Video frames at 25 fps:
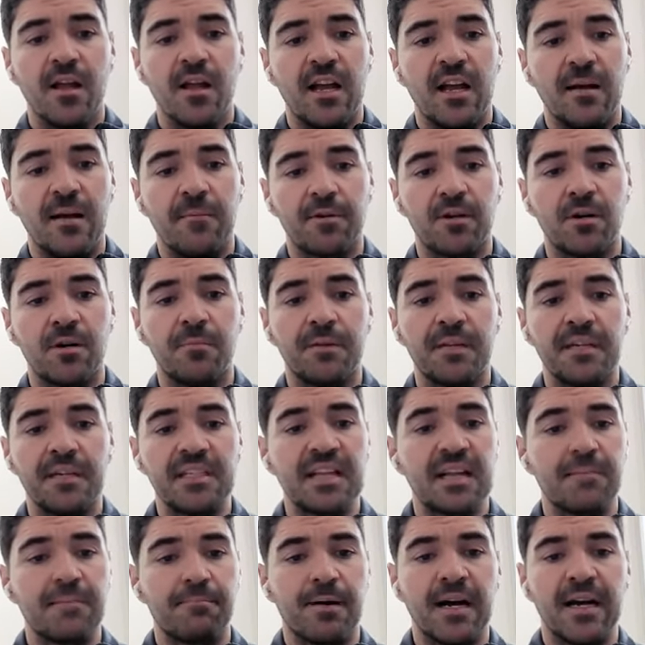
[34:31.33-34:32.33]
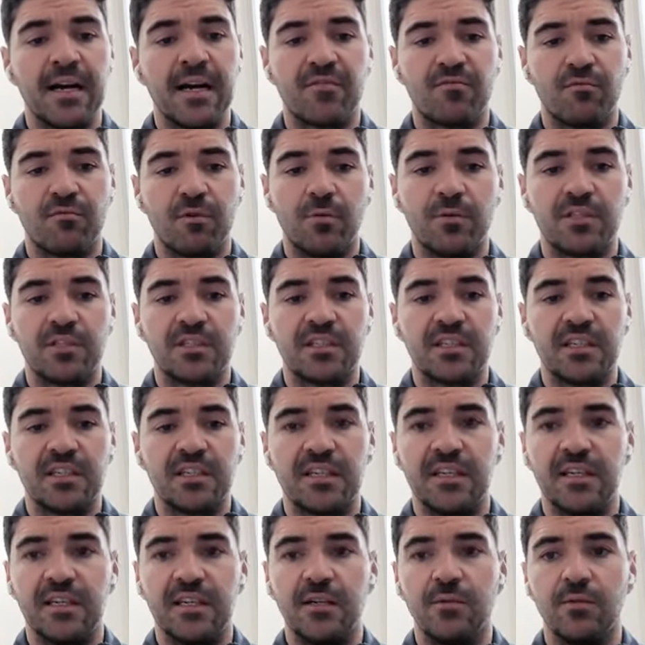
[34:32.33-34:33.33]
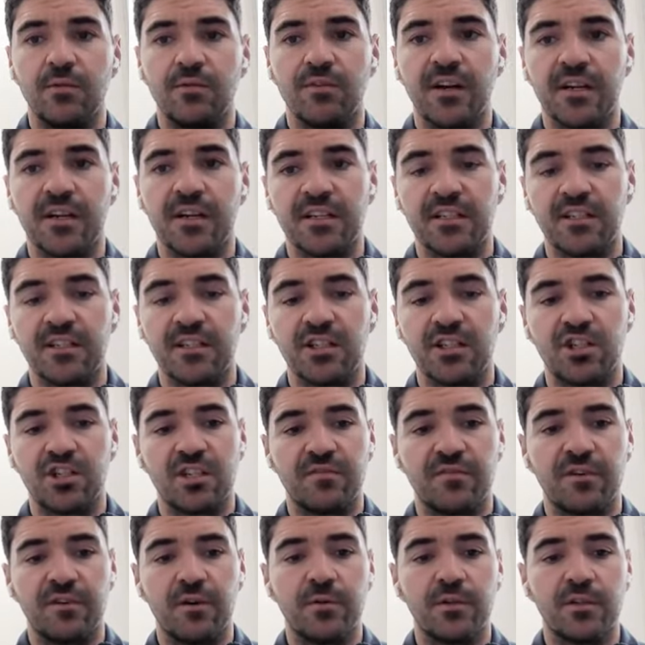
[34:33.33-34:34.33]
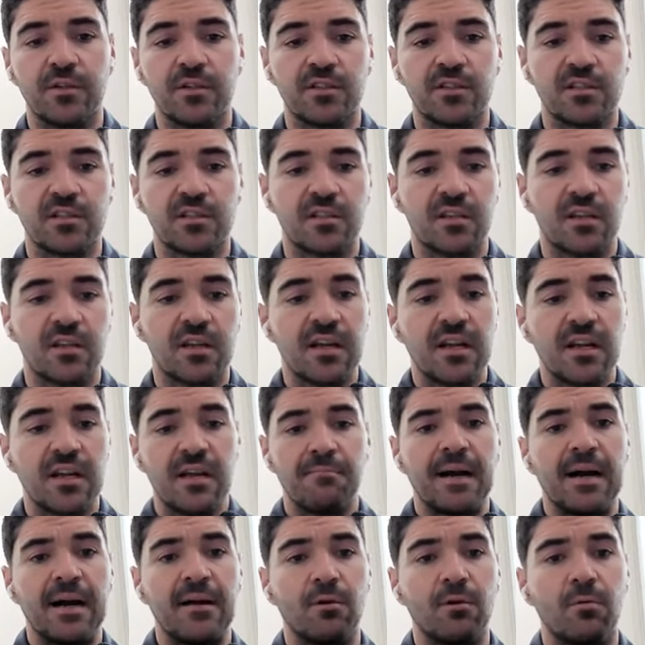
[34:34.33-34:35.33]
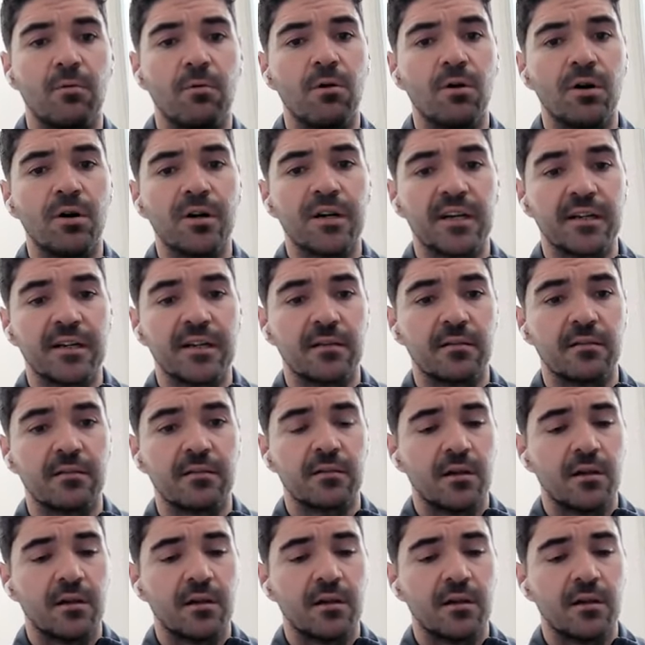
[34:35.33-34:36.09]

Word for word: Um, companies like Bike Row Ski, who are very conditioning focused, power walking,